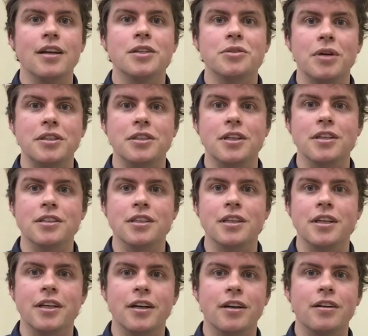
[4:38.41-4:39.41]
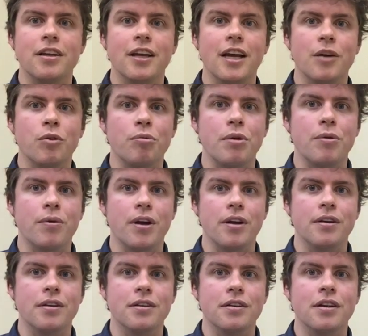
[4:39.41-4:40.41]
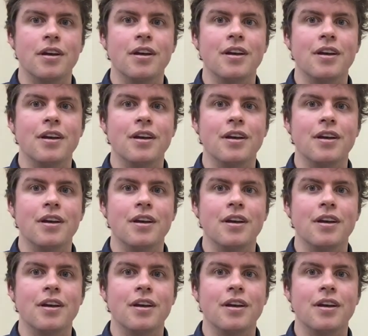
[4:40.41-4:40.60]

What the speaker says: So as you can see here, the N would be written